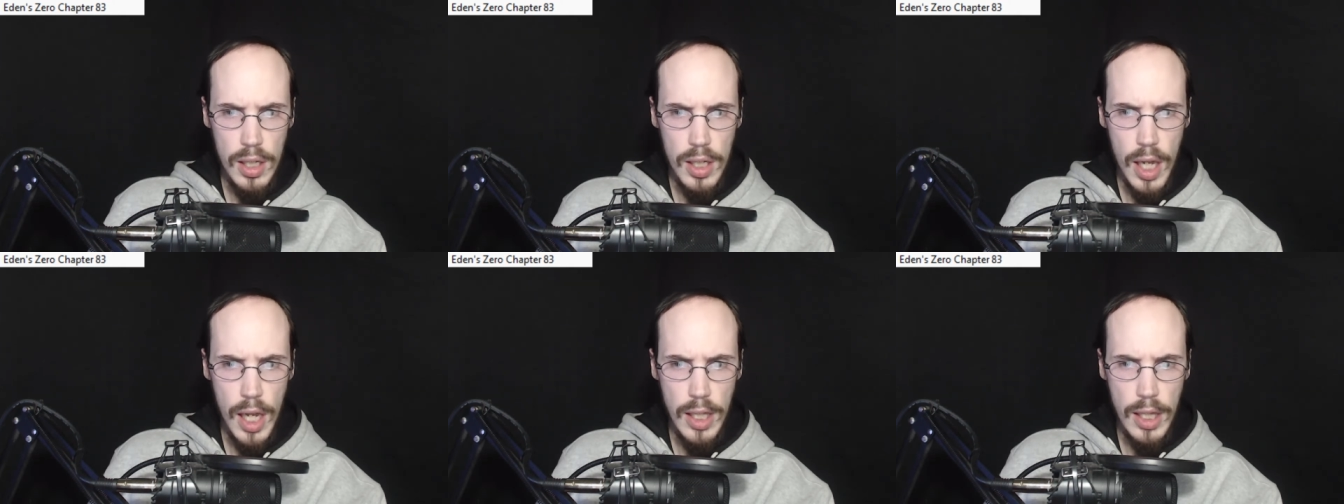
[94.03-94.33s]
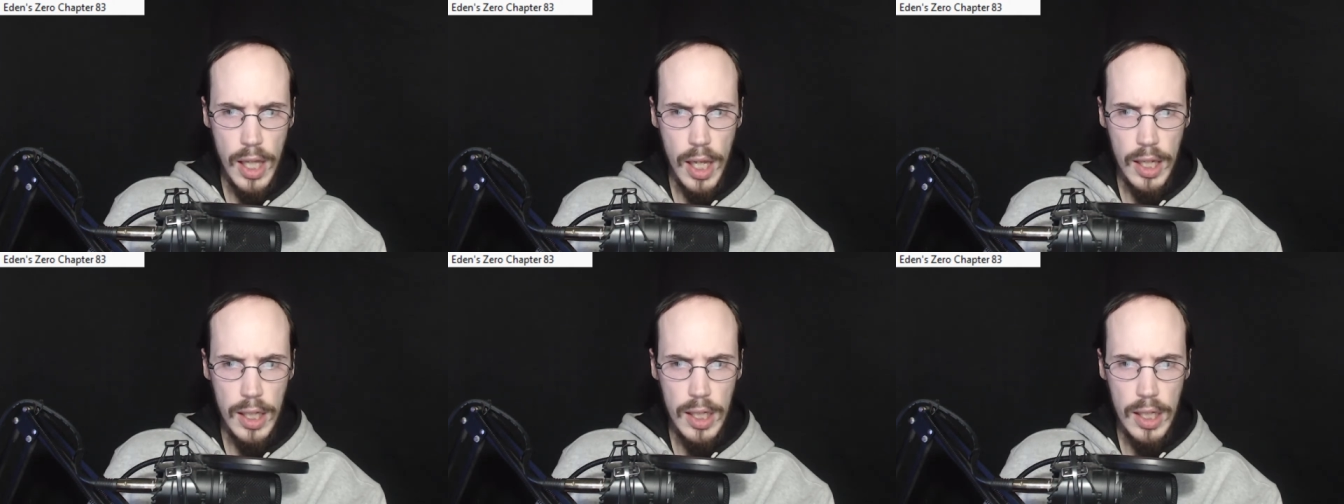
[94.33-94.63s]
Take
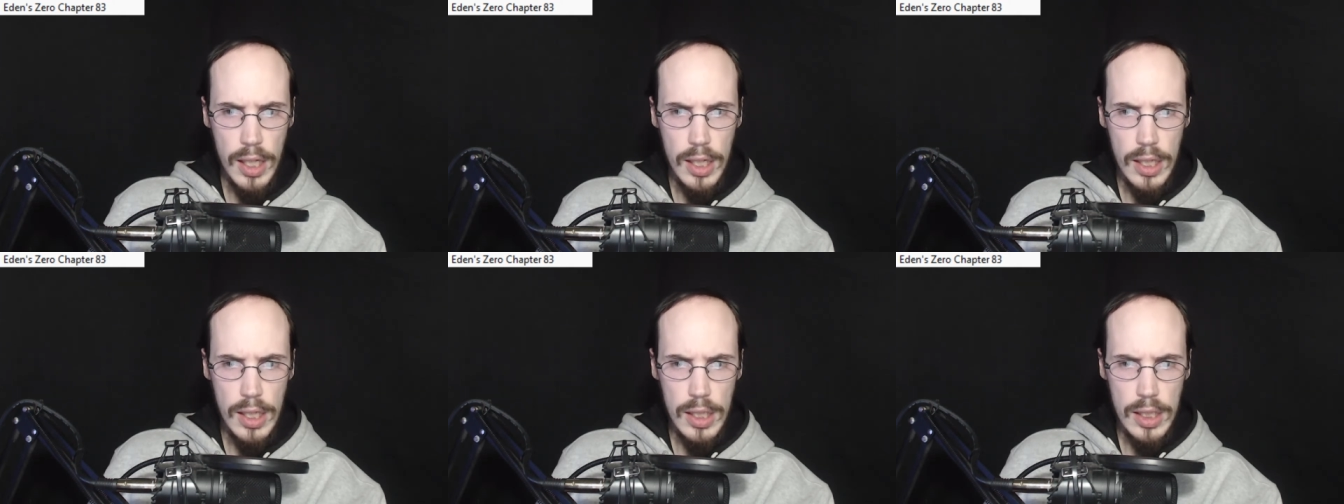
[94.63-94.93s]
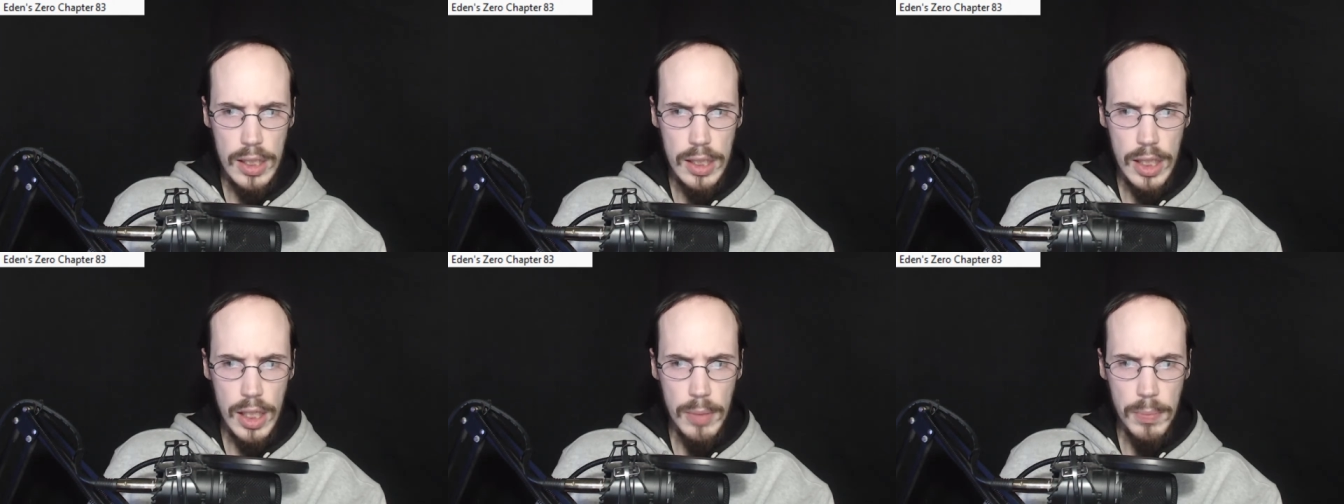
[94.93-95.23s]
that kid to
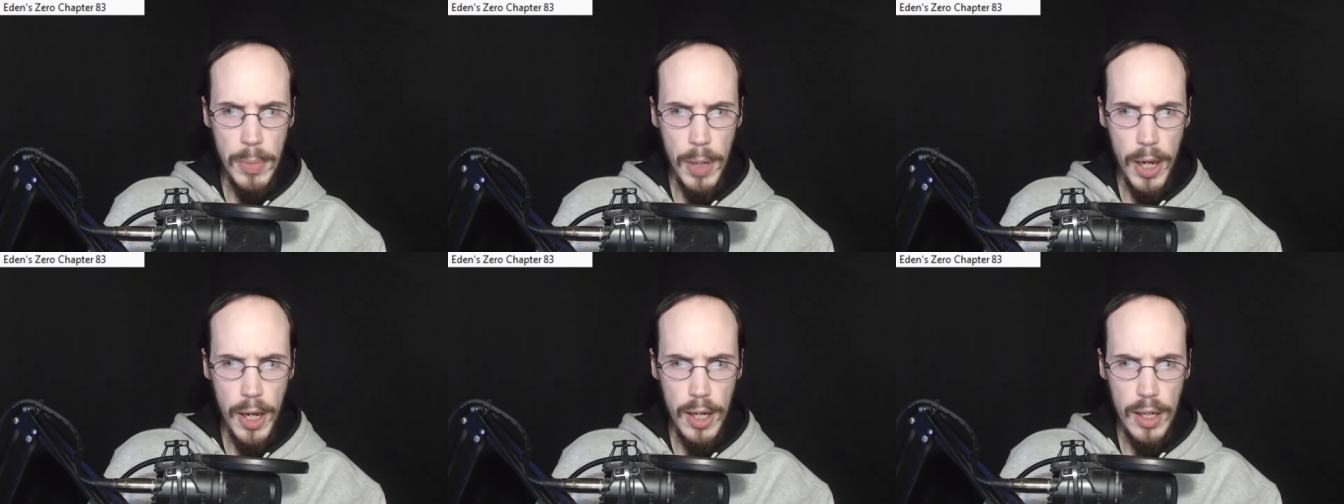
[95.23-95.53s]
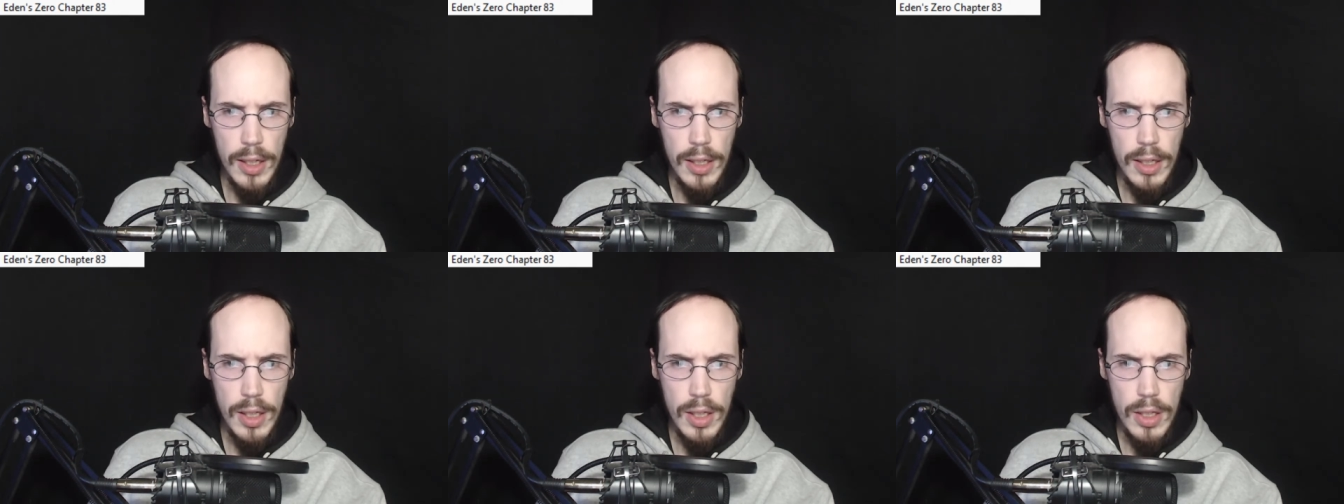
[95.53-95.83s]
sick bay.
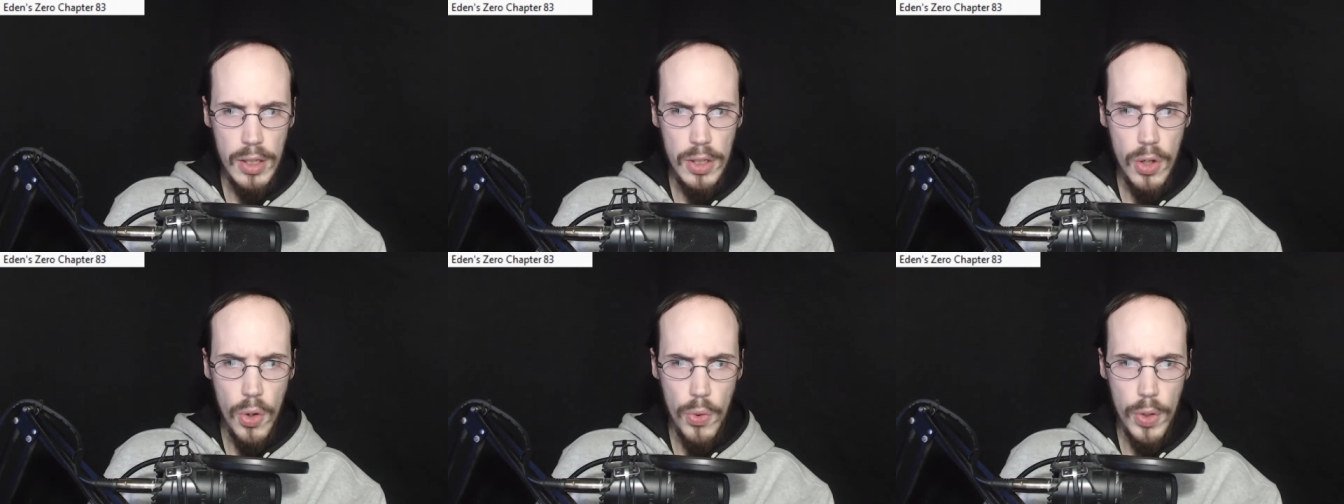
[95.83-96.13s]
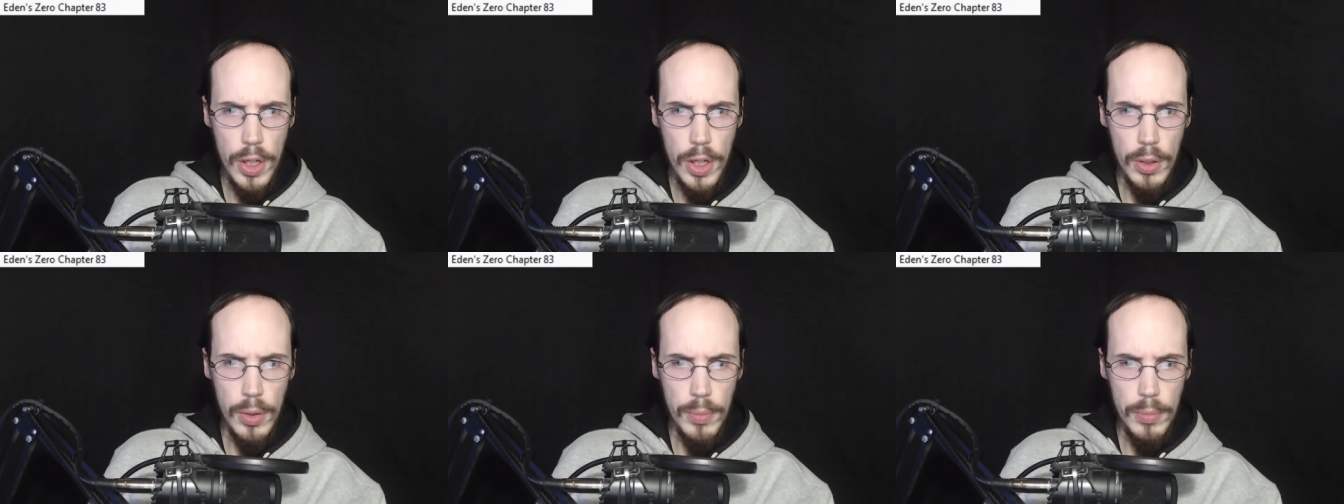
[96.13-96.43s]
Don't
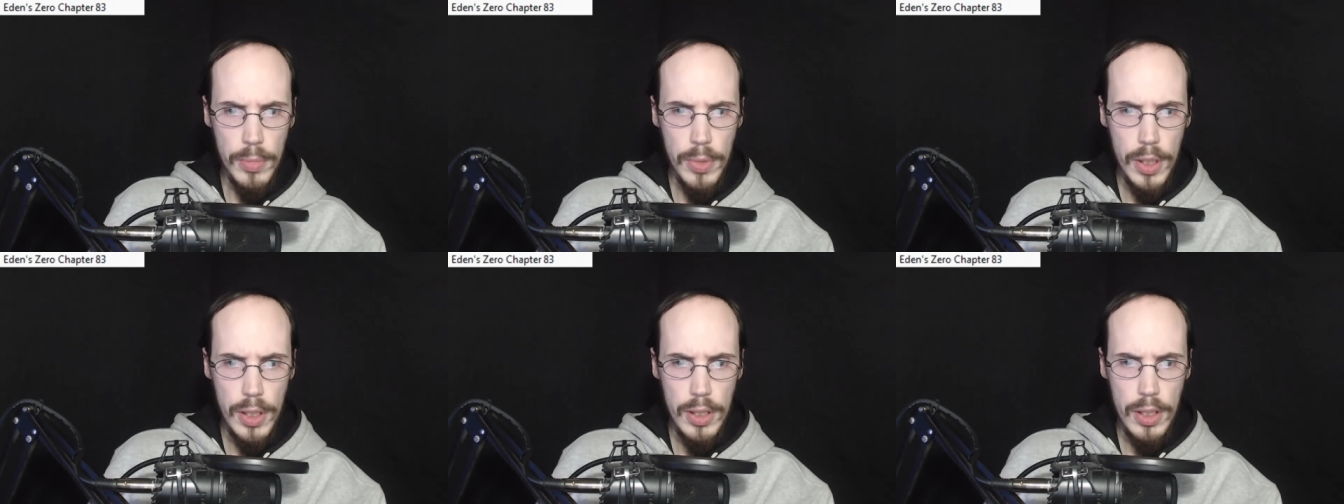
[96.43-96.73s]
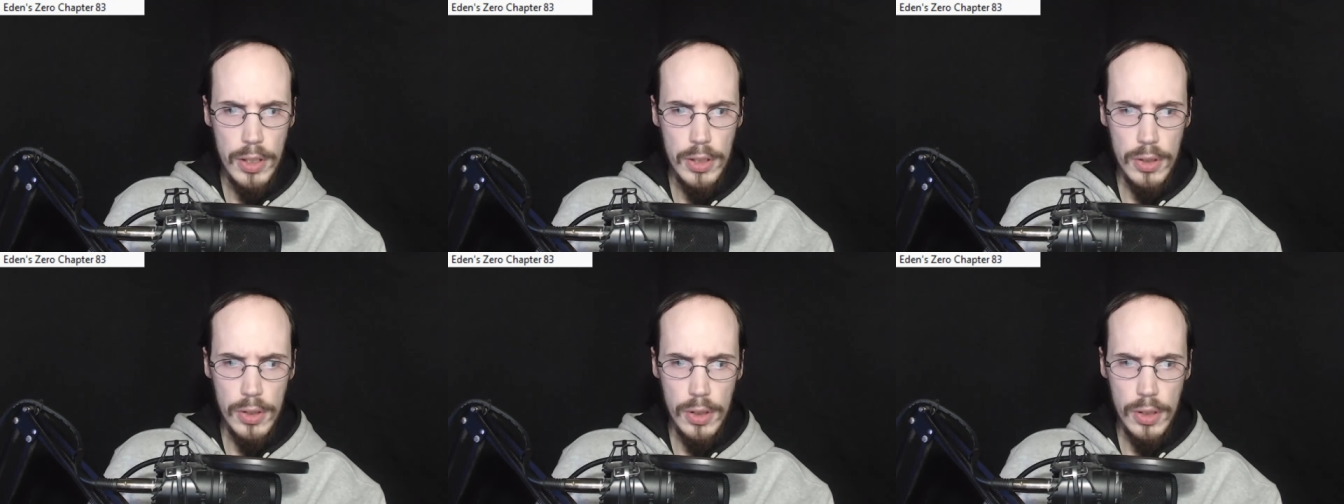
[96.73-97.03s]
kill him.
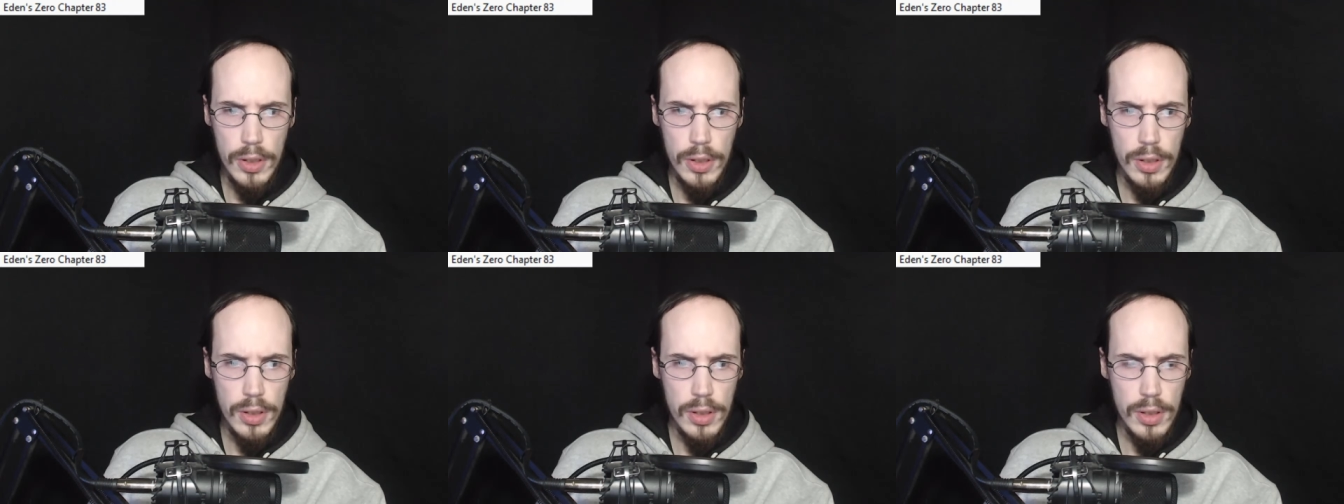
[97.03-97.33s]
Yes, sir.